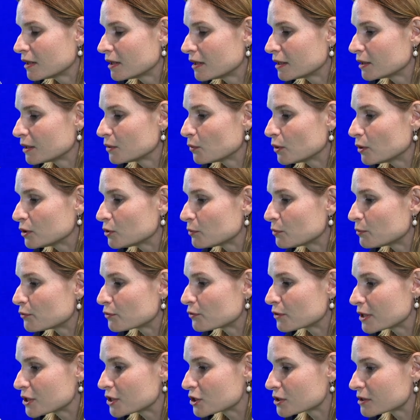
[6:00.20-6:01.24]
and what
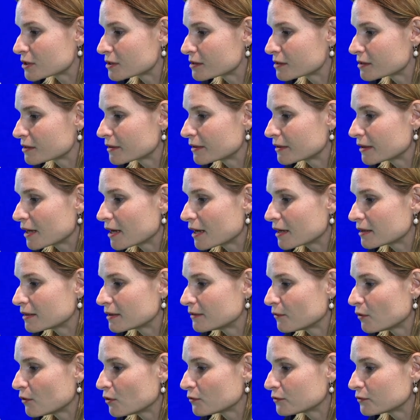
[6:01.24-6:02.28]
operations they are
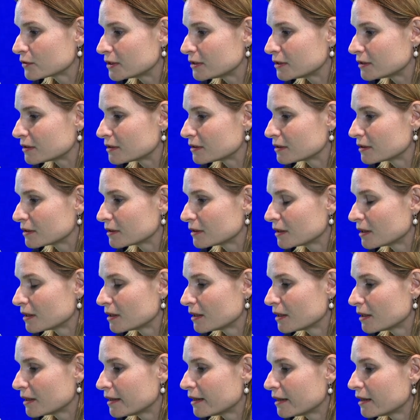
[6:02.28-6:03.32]
involved in.
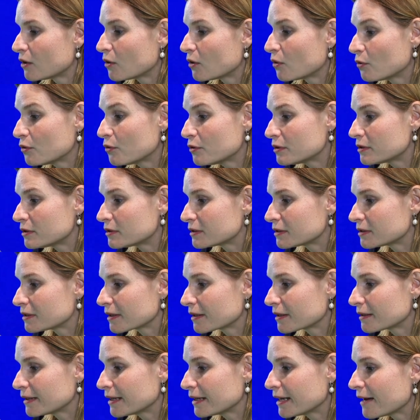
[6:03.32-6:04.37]
Or
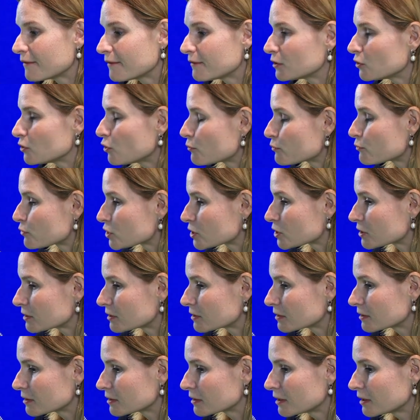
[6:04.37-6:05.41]
they have an
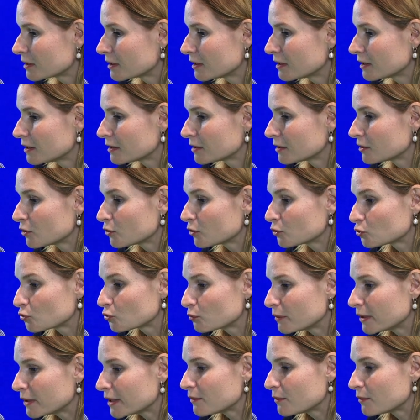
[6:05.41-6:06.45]
option not to
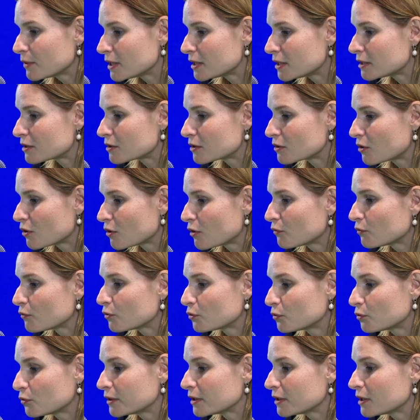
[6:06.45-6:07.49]
be aware of
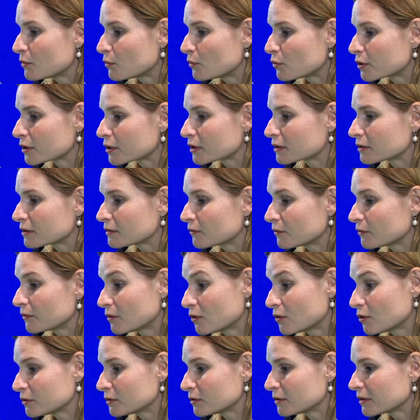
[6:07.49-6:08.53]
who they are working
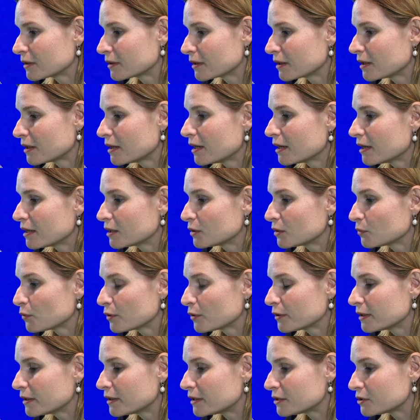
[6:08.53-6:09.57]
on and
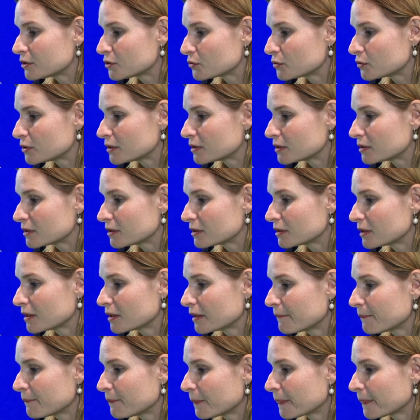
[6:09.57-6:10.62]
what they are doing.
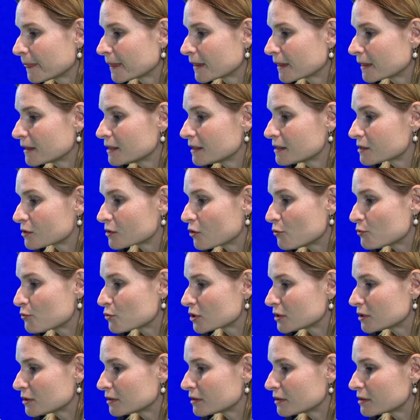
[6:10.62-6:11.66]
This
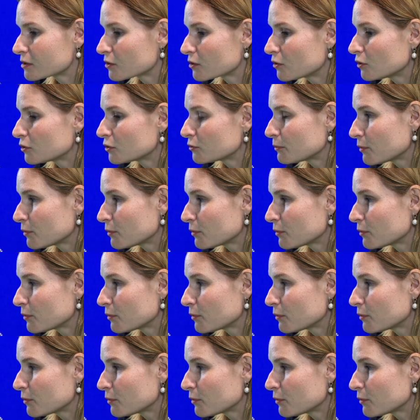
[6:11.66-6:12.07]
option is called